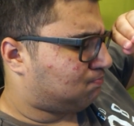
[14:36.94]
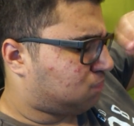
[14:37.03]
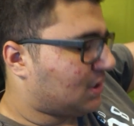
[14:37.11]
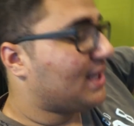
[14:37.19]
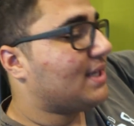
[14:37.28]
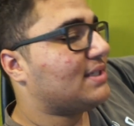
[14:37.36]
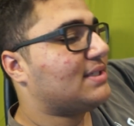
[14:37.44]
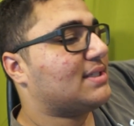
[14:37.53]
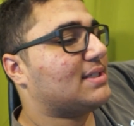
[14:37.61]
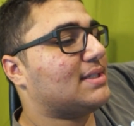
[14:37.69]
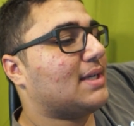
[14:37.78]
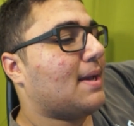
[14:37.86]

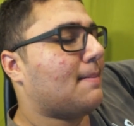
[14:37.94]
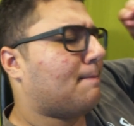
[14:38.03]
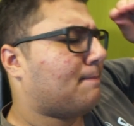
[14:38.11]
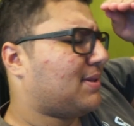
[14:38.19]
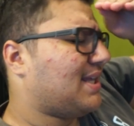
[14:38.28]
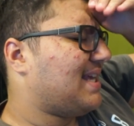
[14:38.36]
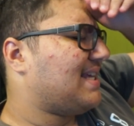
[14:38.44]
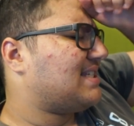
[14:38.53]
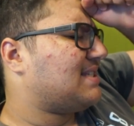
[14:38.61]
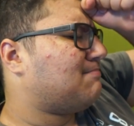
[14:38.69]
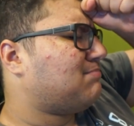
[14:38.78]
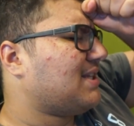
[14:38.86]
please,
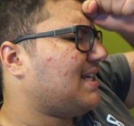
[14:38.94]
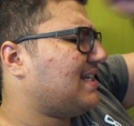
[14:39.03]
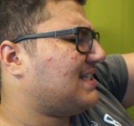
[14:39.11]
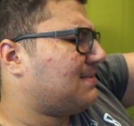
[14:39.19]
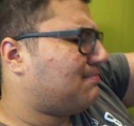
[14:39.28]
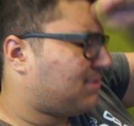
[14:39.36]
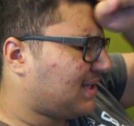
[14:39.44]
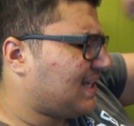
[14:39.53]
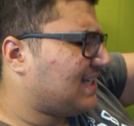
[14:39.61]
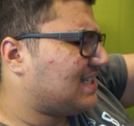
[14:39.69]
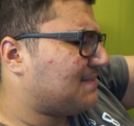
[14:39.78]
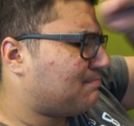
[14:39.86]
please, please,
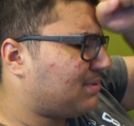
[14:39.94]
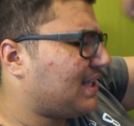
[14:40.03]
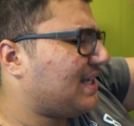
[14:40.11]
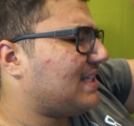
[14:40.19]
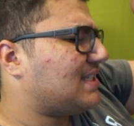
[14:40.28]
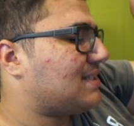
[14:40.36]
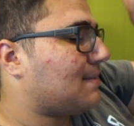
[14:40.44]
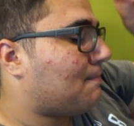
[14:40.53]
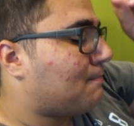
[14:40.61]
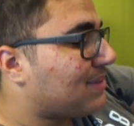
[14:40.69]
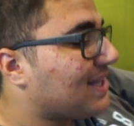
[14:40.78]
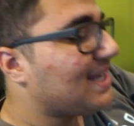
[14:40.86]
please, please,
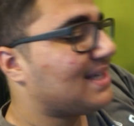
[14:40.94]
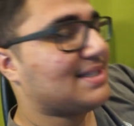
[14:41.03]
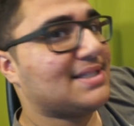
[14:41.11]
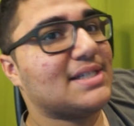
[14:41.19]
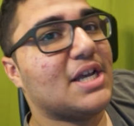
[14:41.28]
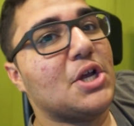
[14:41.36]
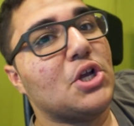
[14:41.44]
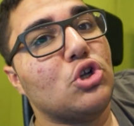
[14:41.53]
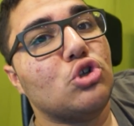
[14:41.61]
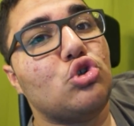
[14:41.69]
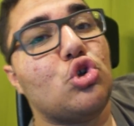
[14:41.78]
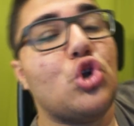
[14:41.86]
please,
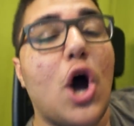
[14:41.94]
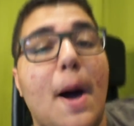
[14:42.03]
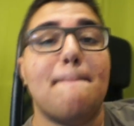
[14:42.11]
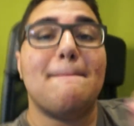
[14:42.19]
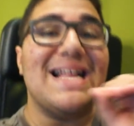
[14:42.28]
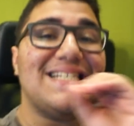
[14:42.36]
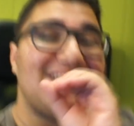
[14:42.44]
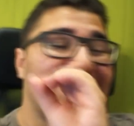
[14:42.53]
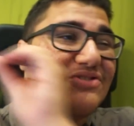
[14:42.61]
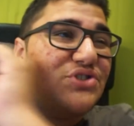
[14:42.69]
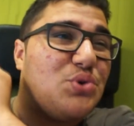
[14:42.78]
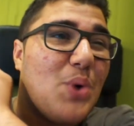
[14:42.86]
do not mention
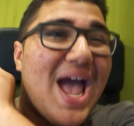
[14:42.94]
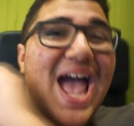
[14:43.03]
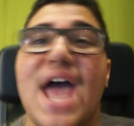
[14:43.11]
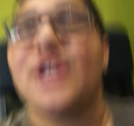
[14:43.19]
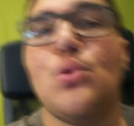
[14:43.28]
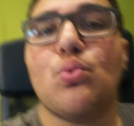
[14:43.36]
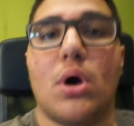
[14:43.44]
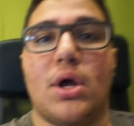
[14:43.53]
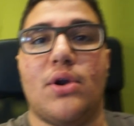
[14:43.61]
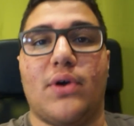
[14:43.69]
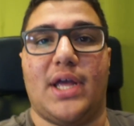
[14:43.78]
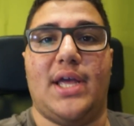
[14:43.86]
it to
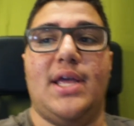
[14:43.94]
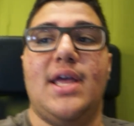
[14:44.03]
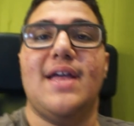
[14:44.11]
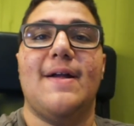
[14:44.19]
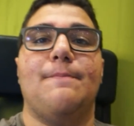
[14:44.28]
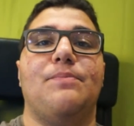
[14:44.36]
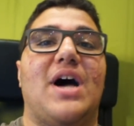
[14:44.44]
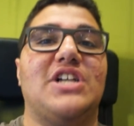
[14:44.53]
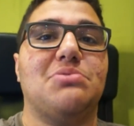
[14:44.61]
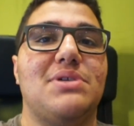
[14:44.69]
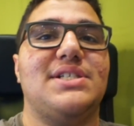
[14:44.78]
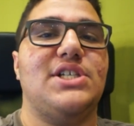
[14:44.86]
anyone. Okay. I
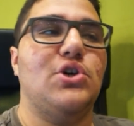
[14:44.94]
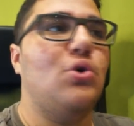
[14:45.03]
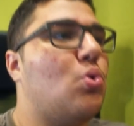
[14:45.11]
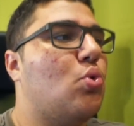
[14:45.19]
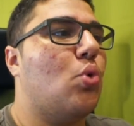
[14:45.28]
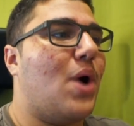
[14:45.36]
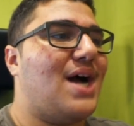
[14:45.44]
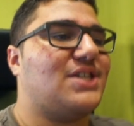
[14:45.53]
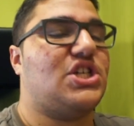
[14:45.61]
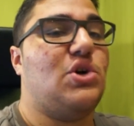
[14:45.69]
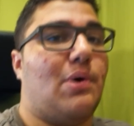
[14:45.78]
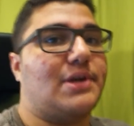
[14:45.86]
just want to see who, who,
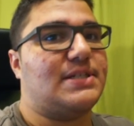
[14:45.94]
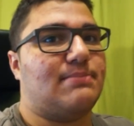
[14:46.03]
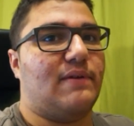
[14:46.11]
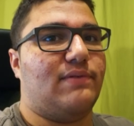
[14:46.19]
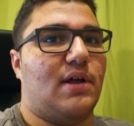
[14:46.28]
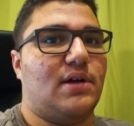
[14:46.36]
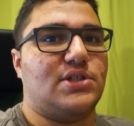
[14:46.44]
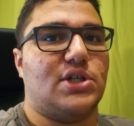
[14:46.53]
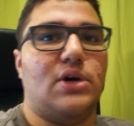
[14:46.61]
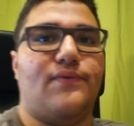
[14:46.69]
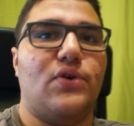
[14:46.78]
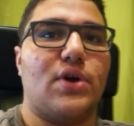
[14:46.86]
actually watches my vlogs. You
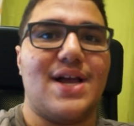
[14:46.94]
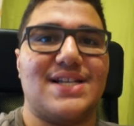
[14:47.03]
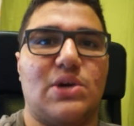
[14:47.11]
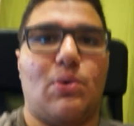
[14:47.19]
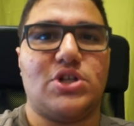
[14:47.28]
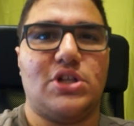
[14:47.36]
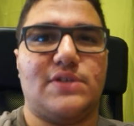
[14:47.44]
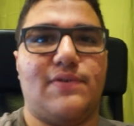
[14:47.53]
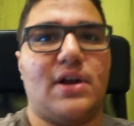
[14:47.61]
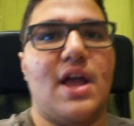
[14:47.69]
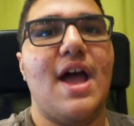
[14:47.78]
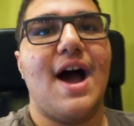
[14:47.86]
know, if you're not watching this
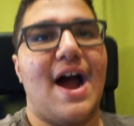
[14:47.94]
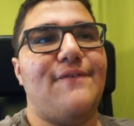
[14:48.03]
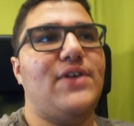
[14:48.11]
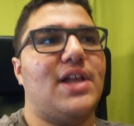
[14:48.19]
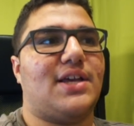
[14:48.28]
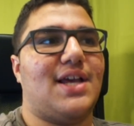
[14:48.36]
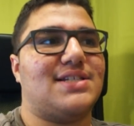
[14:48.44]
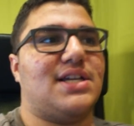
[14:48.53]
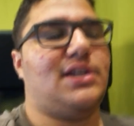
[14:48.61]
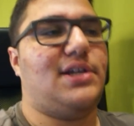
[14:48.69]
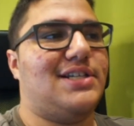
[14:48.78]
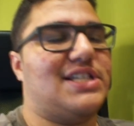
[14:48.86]
vlog, I feel like
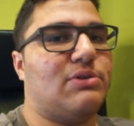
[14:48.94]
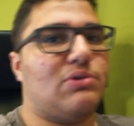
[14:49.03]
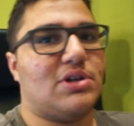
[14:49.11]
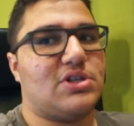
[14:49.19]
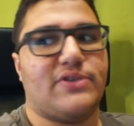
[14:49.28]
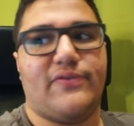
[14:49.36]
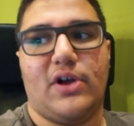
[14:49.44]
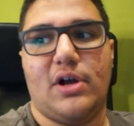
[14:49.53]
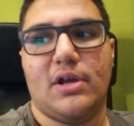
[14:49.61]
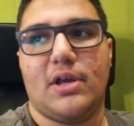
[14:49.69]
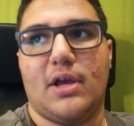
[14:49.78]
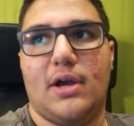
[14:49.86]
Yazan and Isa would watch this
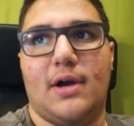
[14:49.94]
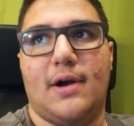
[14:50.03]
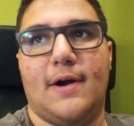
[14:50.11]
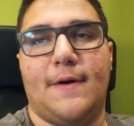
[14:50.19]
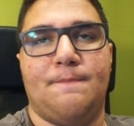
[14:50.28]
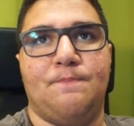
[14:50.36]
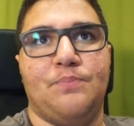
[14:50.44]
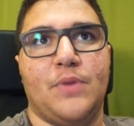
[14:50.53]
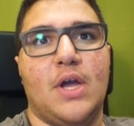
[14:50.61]
vlog. Um,